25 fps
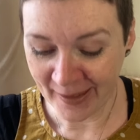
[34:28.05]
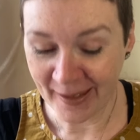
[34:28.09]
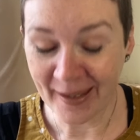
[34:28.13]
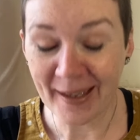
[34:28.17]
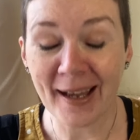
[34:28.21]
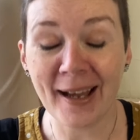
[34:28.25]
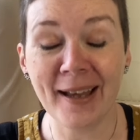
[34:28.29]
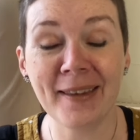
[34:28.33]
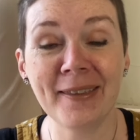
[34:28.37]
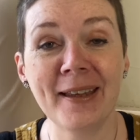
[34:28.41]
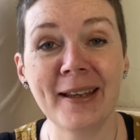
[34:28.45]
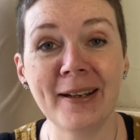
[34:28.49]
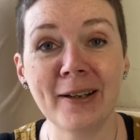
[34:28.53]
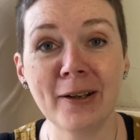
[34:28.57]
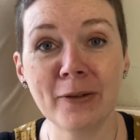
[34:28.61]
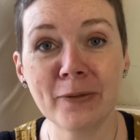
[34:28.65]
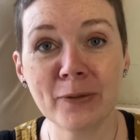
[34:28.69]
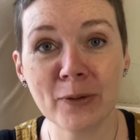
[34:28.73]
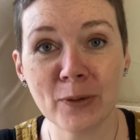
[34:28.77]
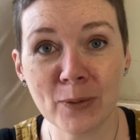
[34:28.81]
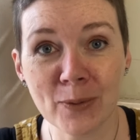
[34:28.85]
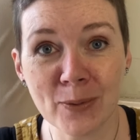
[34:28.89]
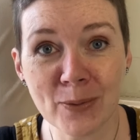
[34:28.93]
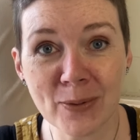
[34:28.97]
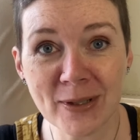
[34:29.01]
And then I've
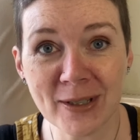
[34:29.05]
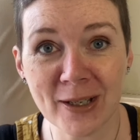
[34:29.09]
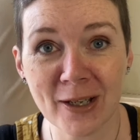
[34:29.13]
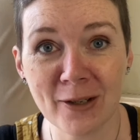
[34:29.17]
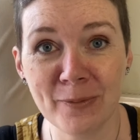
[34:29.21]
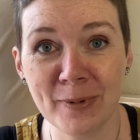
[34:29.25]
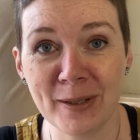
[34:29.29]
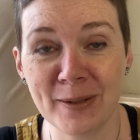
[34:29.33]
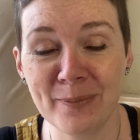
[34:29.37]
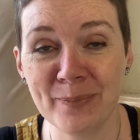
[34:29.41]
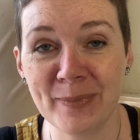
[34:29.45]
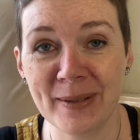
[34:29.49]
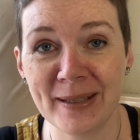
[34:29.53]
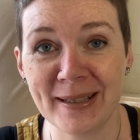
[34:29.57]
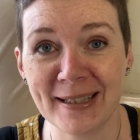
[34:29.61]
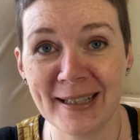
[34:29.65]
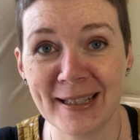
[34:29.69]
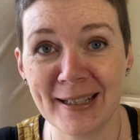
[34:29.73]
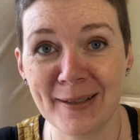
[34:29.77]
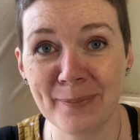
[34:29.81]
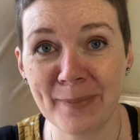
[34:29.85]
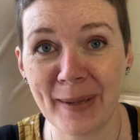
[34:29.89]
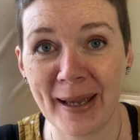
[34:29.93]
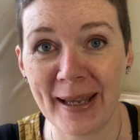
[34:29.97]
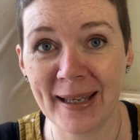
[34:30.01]
also been busy
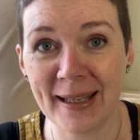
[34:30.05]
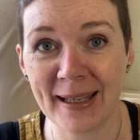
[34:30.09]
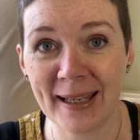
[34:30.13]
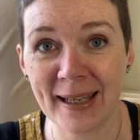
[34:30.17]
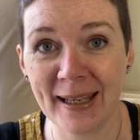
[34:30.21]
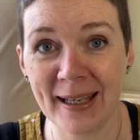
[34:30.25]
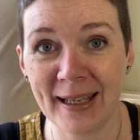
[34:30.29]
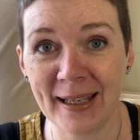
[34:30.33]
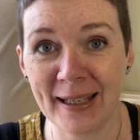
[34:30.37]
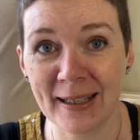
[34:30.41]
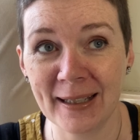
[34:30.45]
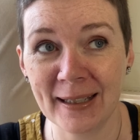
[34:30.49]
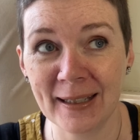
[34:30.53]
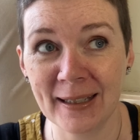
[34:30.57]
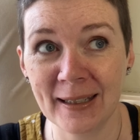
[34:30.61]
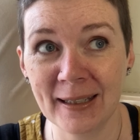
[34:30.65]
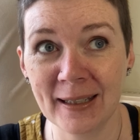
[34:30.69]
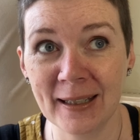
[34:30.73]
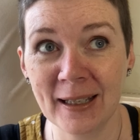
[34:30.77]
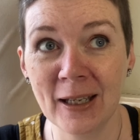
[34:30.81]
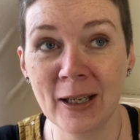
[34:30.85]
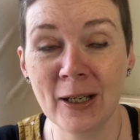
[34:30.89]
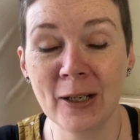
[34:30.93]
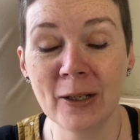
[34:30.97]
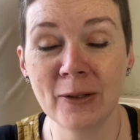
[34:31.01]
making
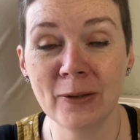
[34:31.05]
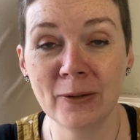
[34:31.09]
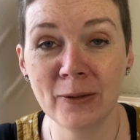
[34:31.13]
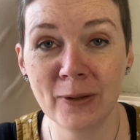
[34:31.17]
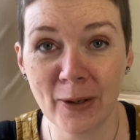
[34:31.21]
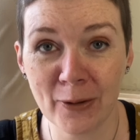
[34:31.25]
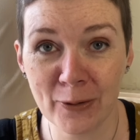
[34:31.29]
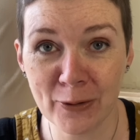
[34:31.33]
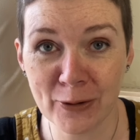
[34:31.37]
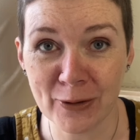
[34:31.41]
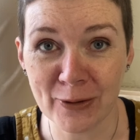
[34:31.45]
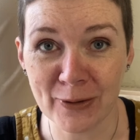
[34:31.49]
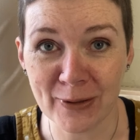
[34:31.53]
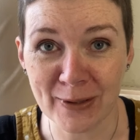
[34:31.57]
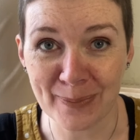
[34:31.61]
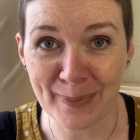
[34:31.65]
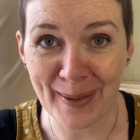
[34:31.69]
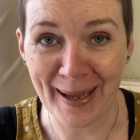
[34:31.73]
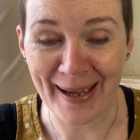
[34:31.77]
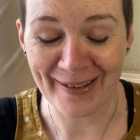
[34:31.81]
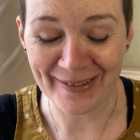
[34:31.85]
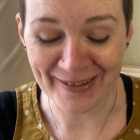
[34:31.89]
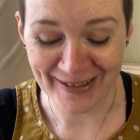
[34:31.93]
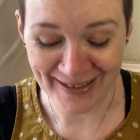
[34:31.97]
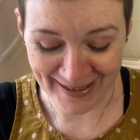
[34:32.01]
notions
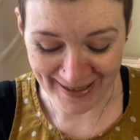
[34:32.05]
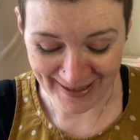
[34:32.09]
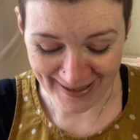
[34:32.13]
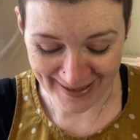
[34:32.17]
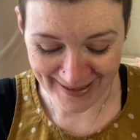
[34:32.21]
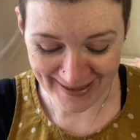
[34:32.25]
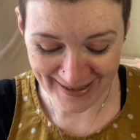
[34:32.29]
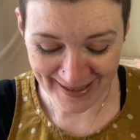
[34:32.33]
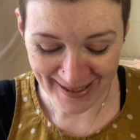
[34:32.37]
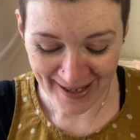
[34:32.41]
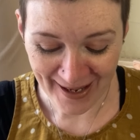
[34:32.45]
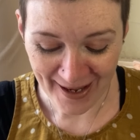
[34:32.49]
pouches.